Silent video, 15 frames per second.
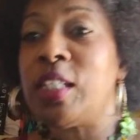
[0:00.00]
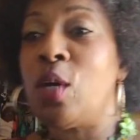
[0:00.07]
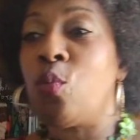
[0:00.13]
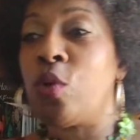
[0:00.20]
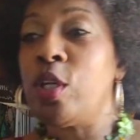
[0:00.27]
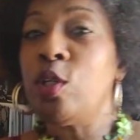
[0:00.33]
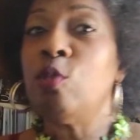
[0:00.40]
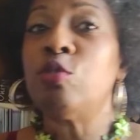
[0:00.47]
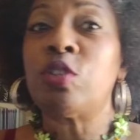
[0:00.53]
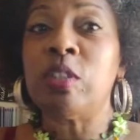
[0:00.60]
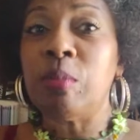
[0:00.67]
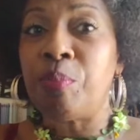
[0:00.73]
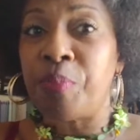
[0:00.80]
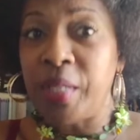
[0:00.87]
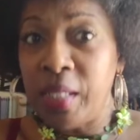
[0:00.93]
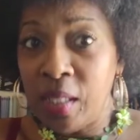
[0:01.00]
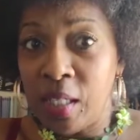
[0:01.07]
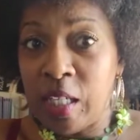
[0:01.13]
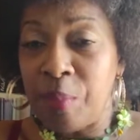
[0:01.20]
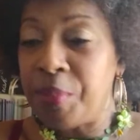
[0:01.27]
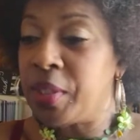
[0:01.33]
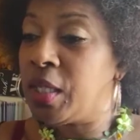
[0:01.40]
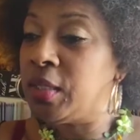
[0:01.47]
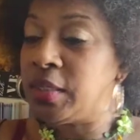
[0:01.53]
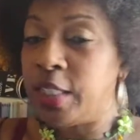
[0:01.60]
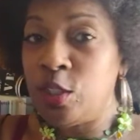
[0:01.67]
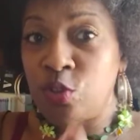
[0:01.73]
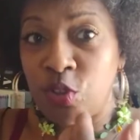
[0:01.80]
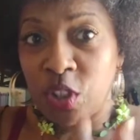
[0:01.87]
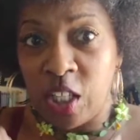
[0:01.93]
that we used to beat up because
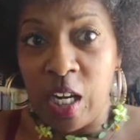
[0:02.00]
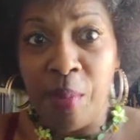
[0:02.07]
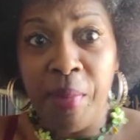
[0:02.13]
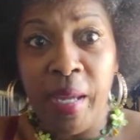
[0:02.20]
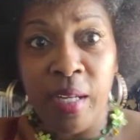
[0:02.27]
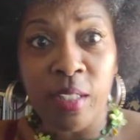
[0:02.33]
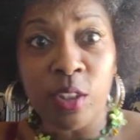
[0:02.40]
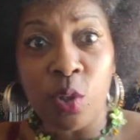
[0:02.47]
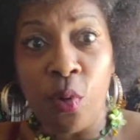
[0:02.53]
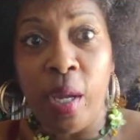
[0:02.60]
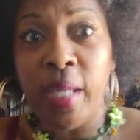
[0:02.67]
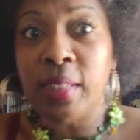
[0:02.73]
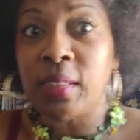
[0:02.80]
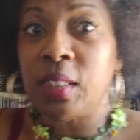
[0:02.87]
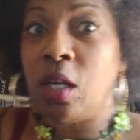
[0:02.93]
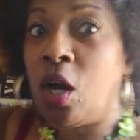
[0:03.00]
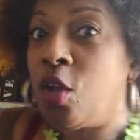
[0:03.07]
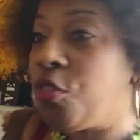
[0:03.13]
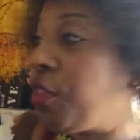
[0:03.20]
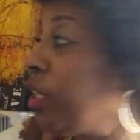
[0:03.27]
they used to come at us crazy are